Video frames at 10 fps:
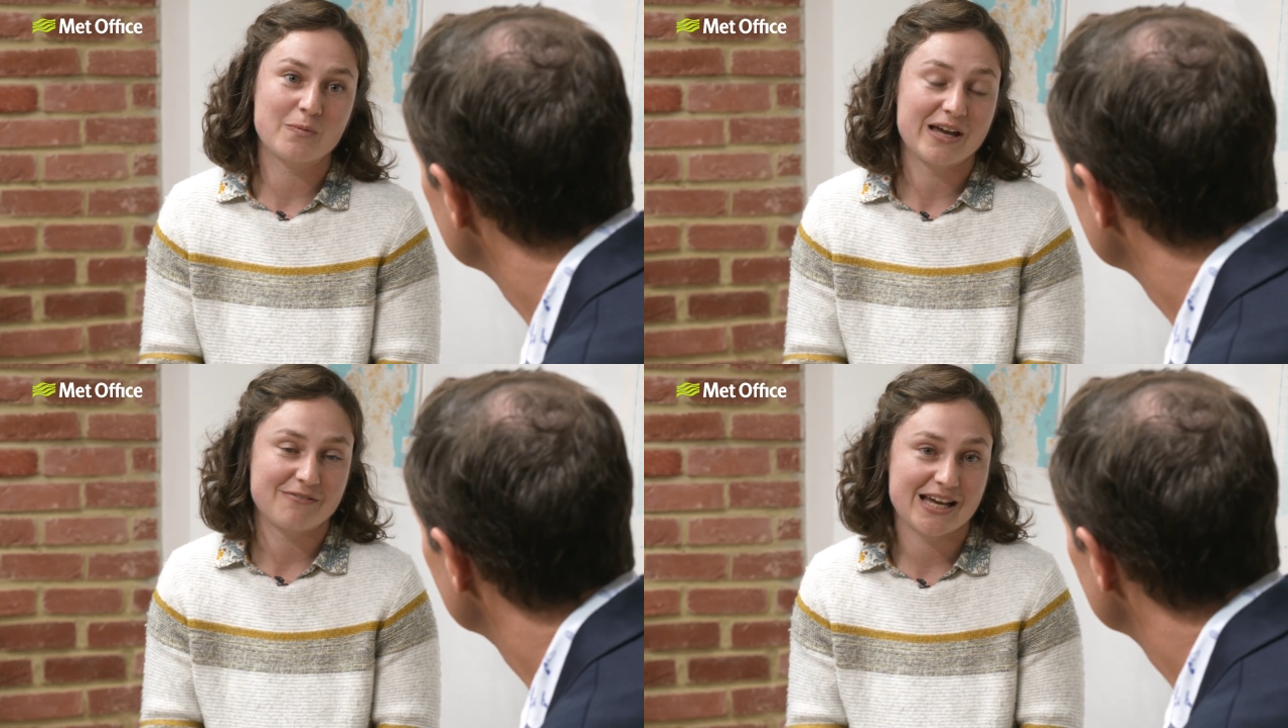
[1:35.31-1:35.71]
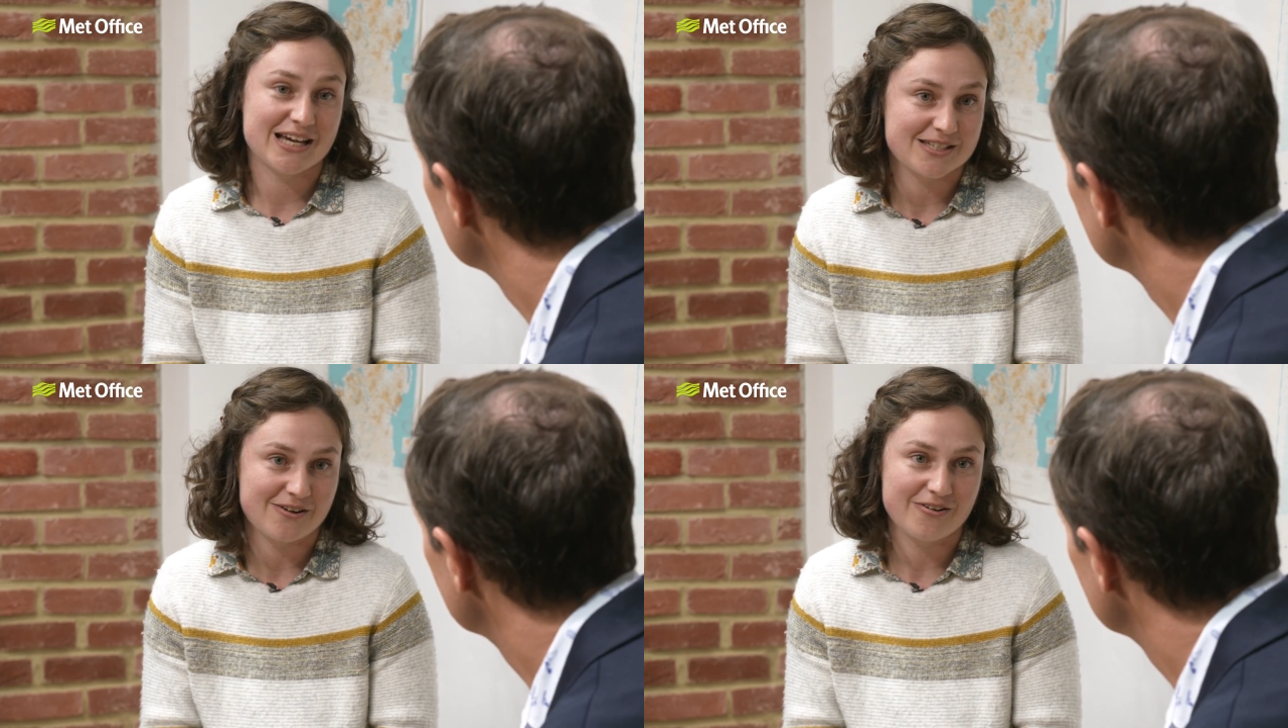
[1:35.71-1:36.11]
We have a
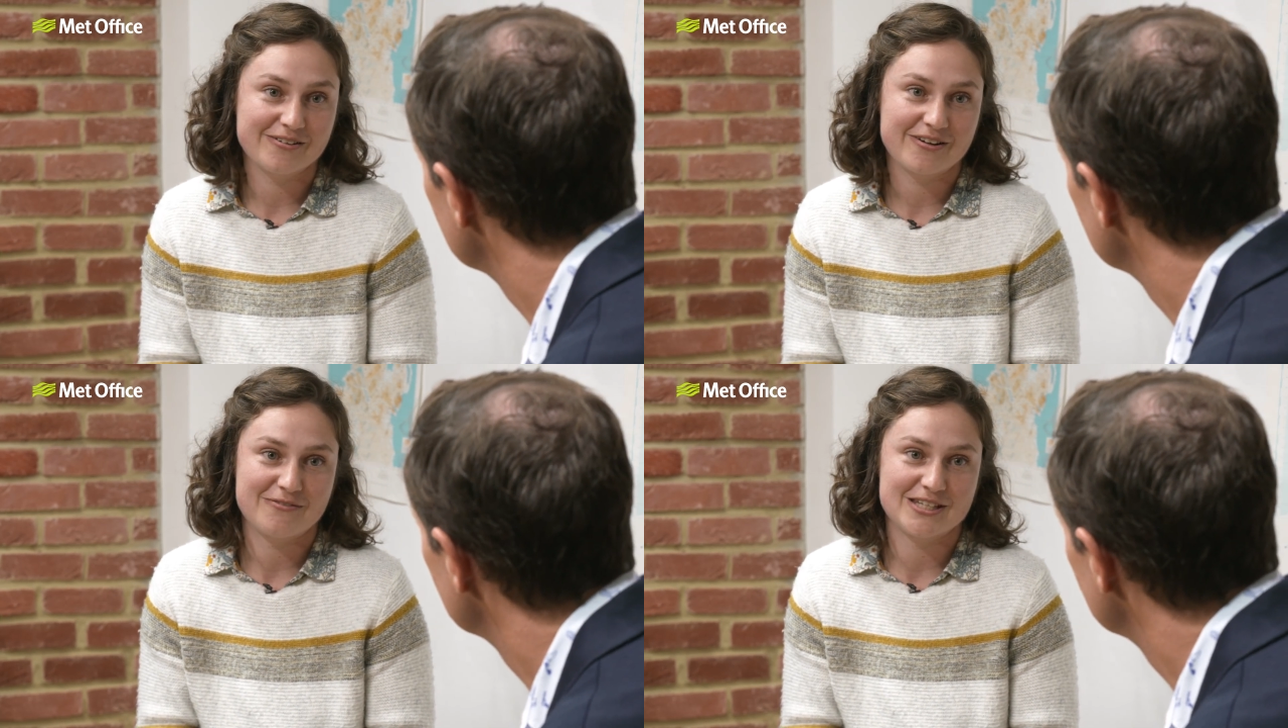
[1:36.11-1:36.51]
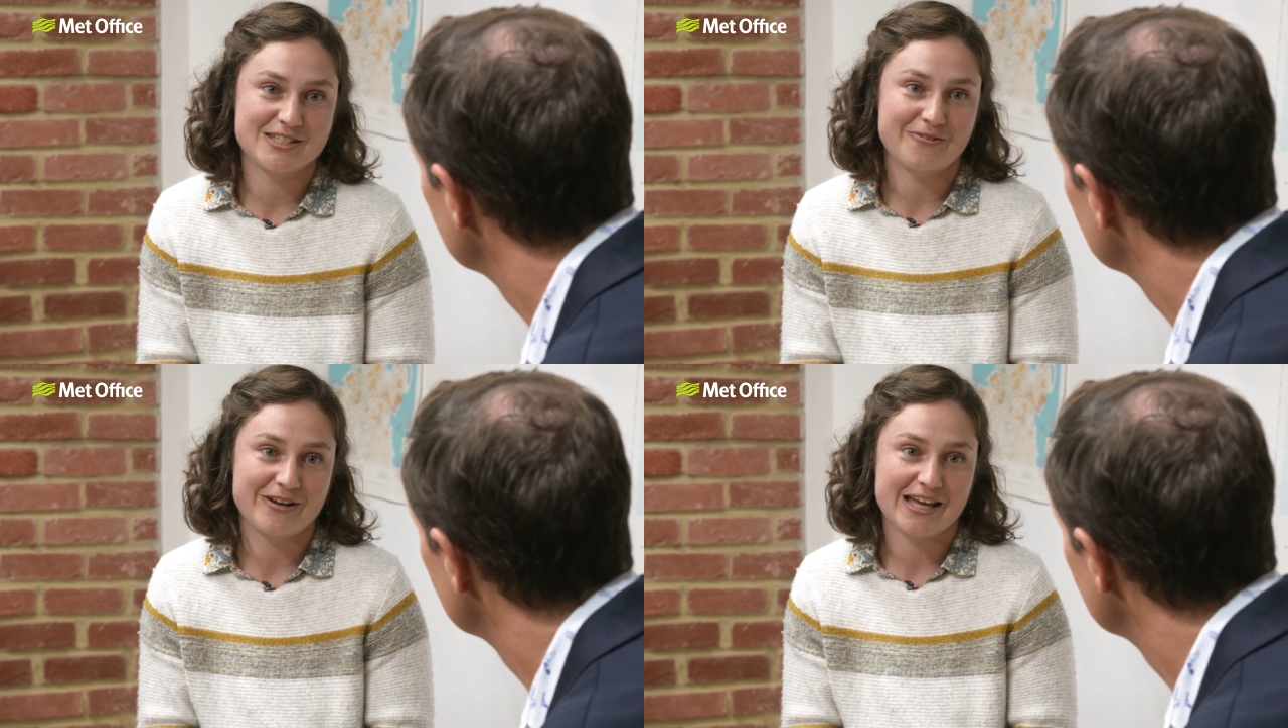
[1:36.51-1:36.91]
catalogue of
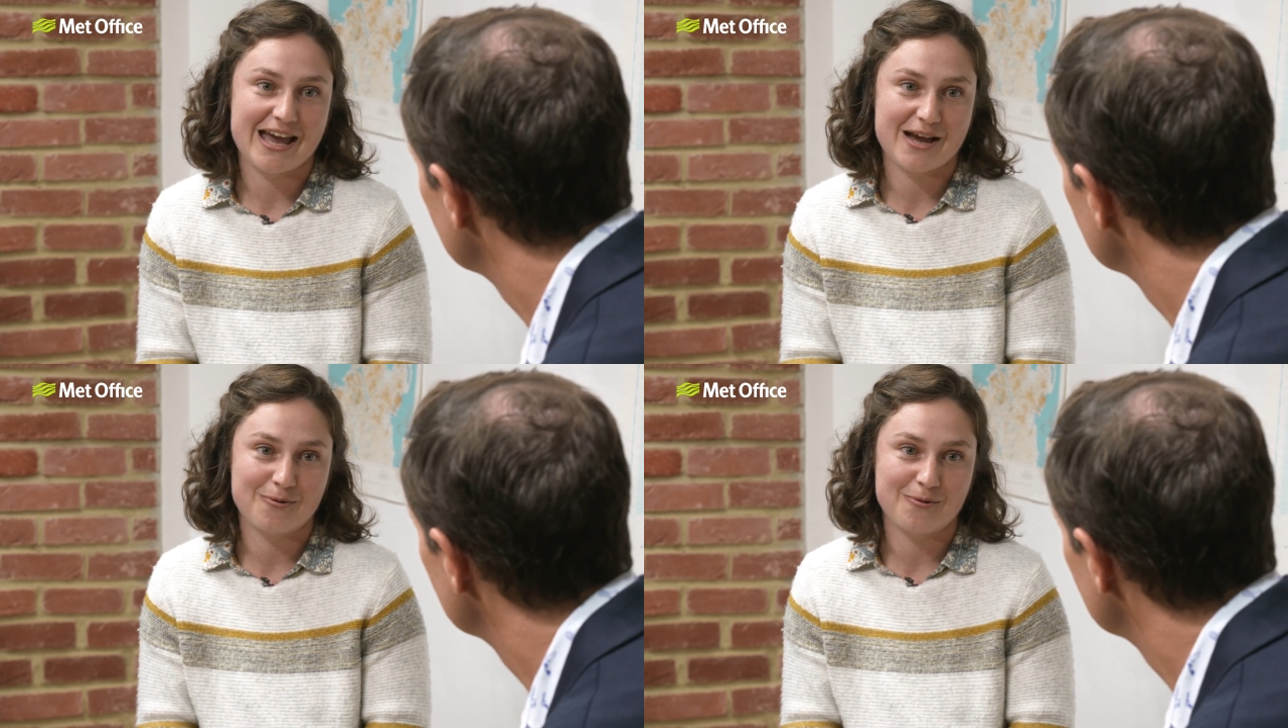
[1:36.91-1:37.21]
historic air